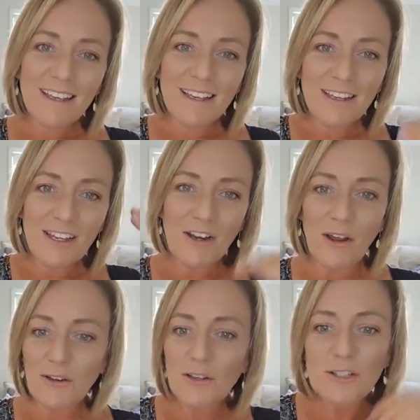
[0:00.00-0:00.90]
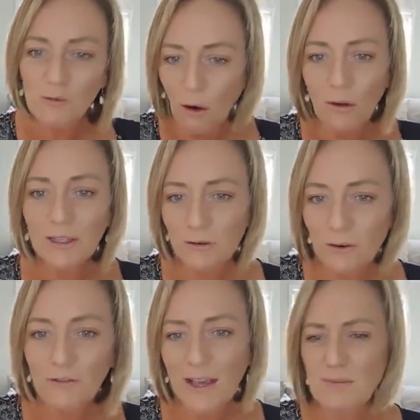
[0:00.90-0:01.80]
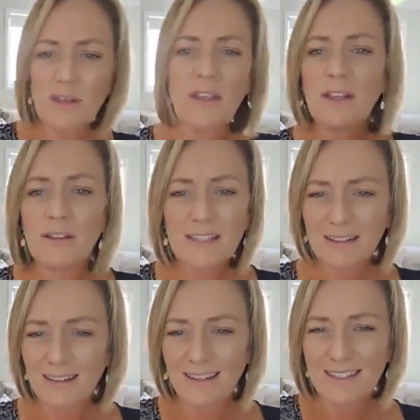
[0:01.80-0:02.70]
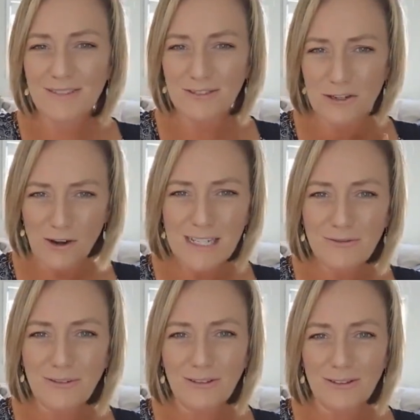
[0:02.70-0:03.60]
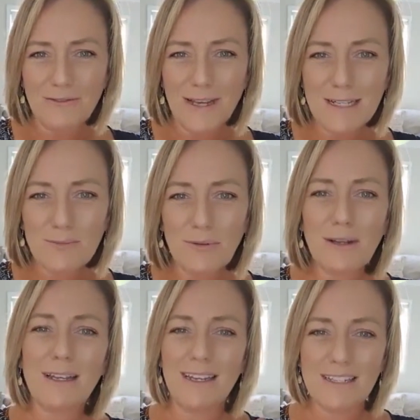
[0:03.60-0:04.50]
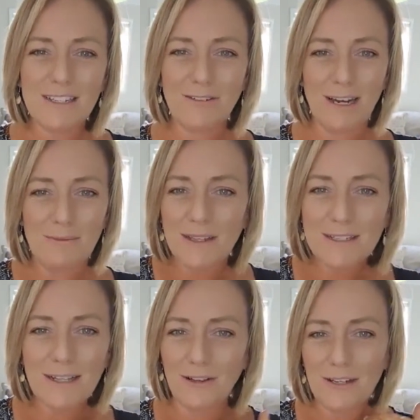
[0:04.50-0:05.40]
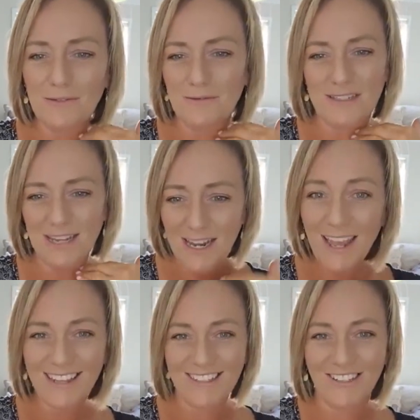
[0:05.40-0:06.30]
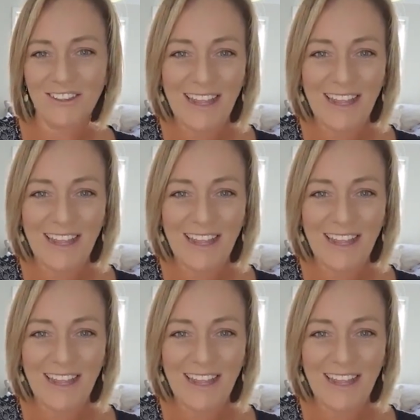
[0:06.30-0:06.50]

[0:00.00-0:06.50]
you know, scrolling through Facebook and then because it's stressful on Facebook and Instagram. There's a lot of dickheads on there.